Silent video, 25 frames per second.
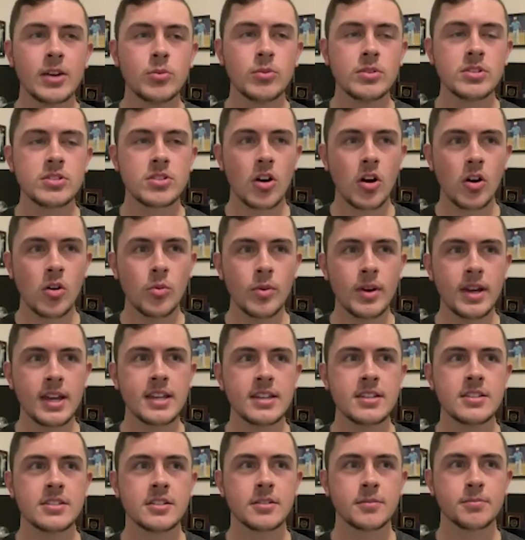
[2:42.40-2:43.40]
was
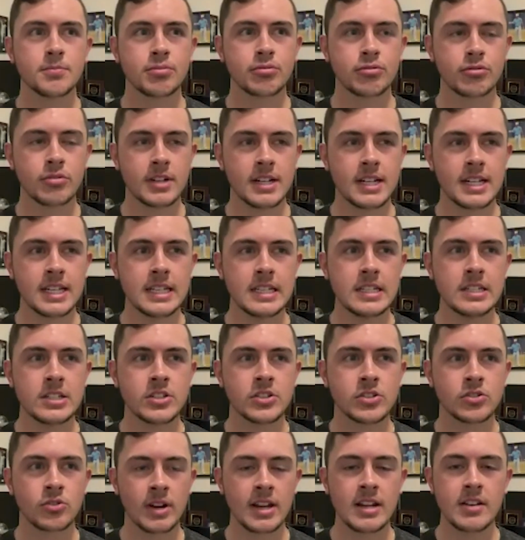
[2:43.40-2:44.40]
always pretty
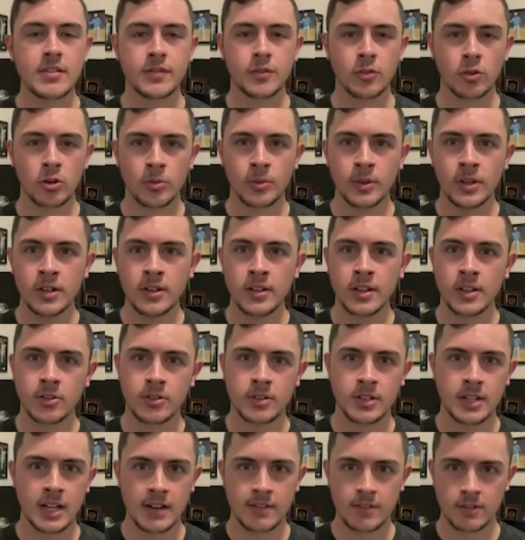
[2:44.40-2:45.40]
straightforward. There
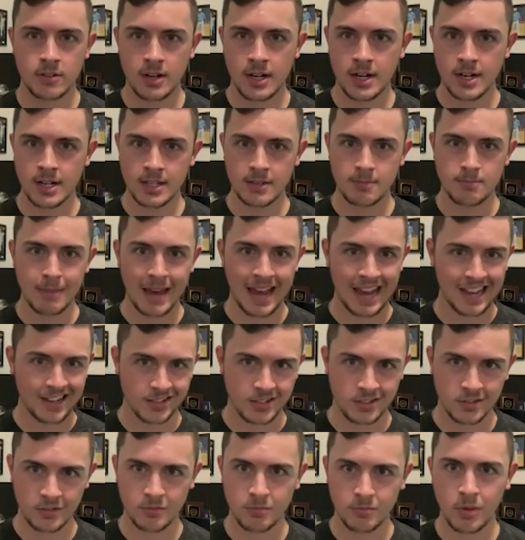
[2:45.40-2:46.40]
were never any
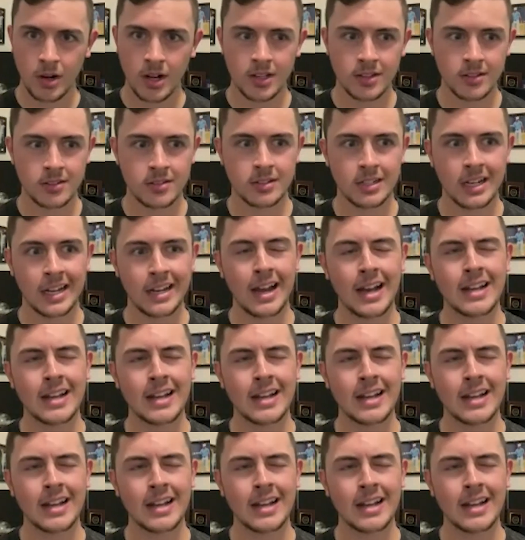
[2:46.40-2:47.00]
massive months.